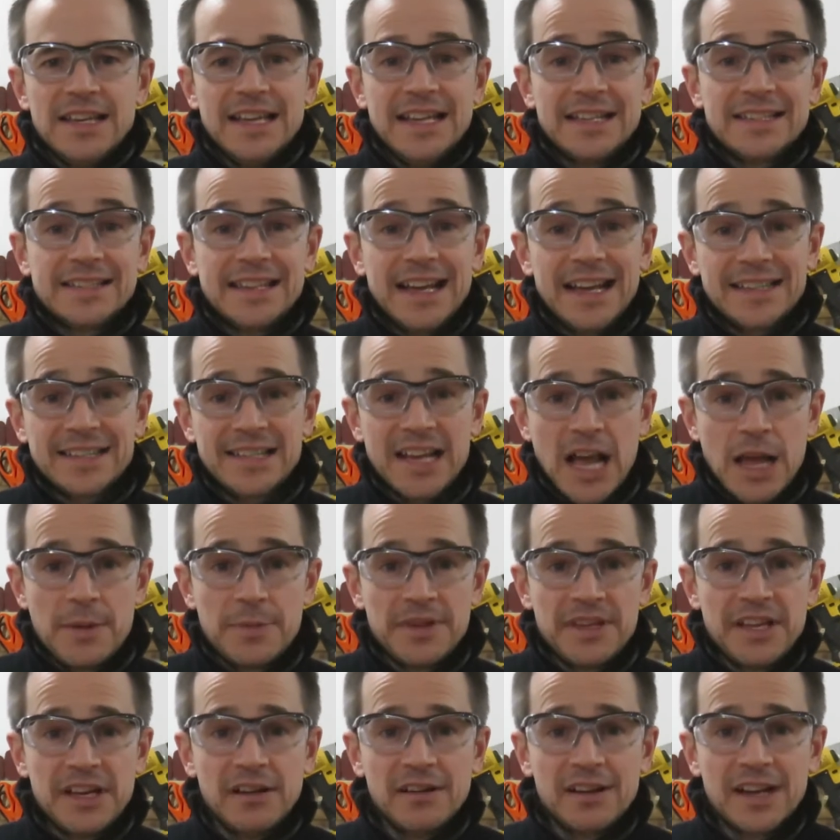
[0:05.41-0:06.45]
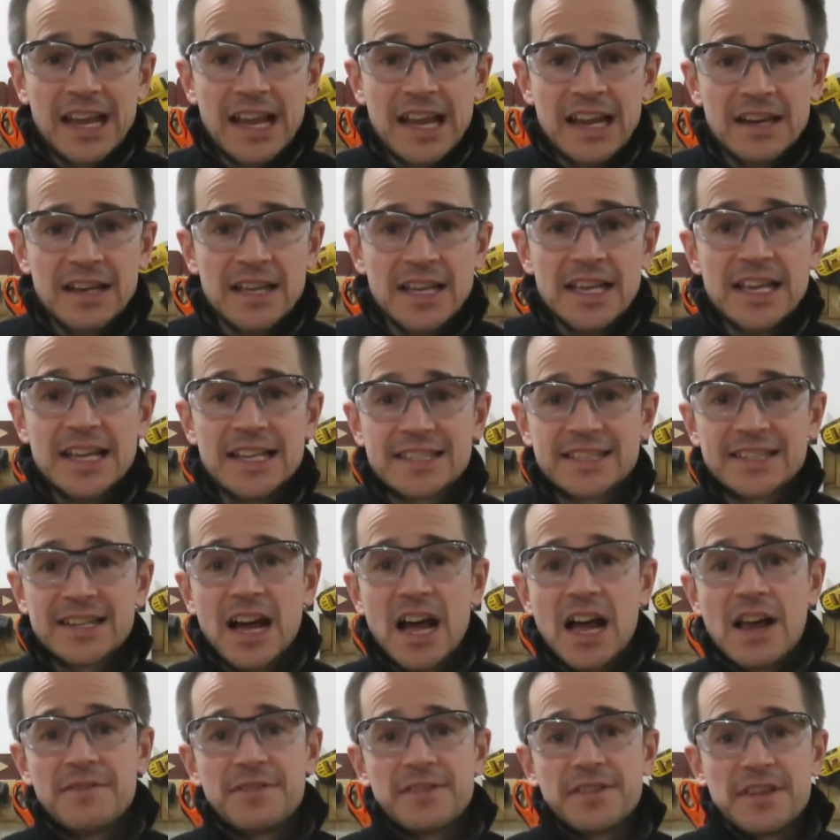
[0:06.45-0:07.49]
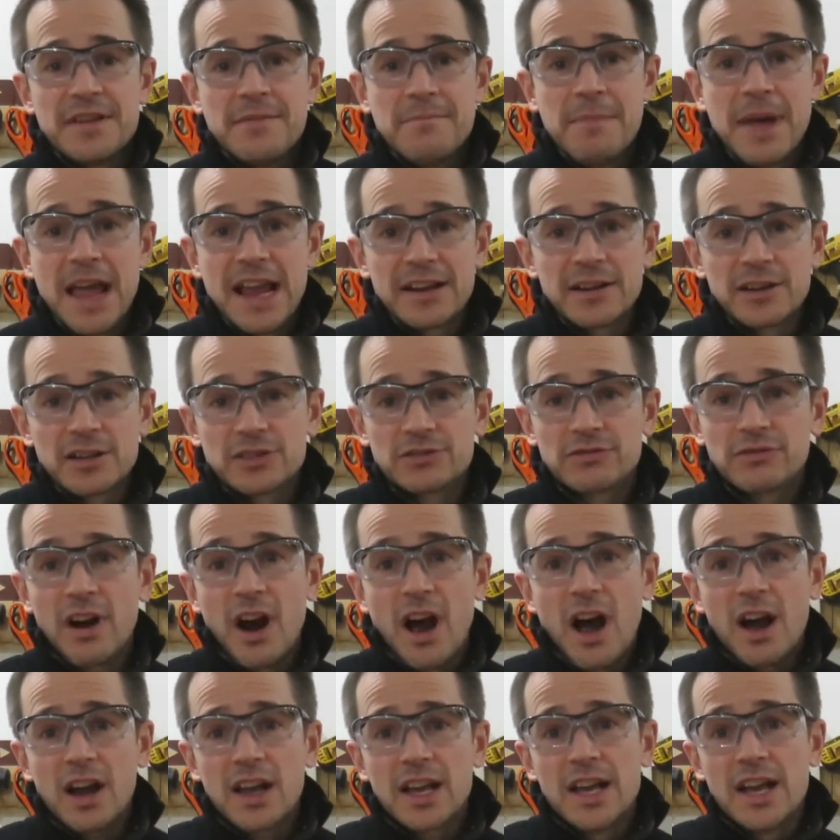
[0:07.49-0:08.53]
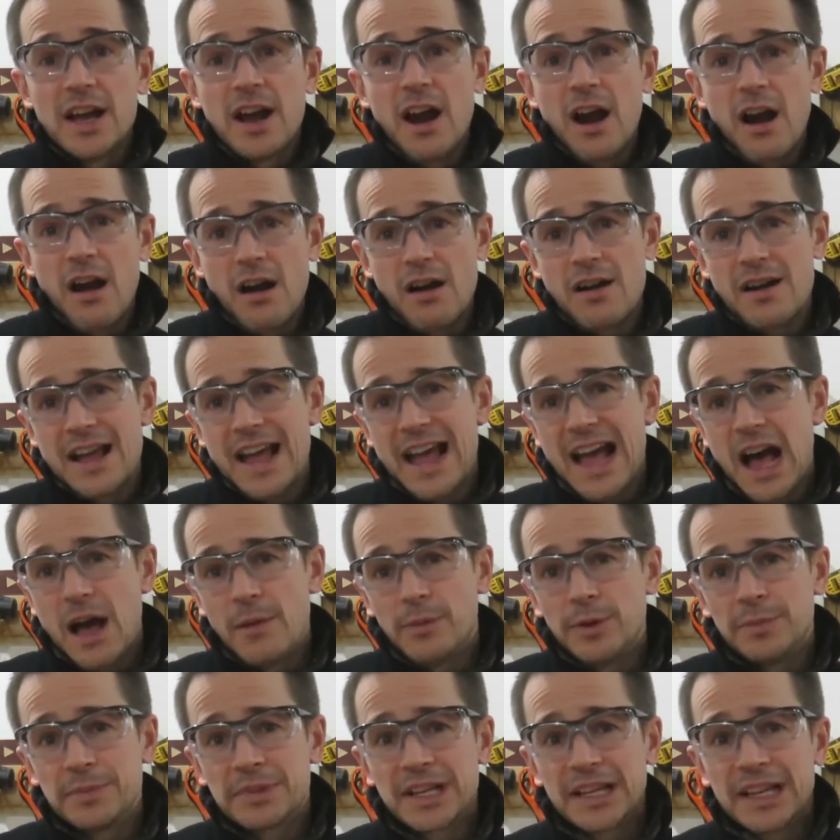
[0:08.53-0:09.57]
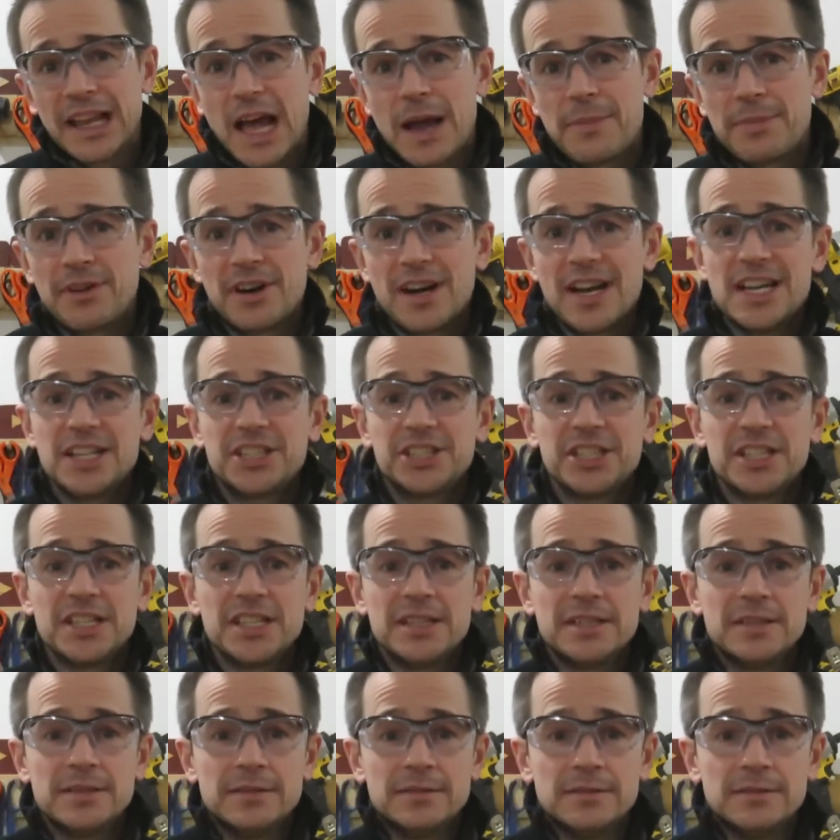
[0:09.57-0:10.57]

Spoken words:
It's that time of year again. It's time for the Makers Rock Art Album Collaboration.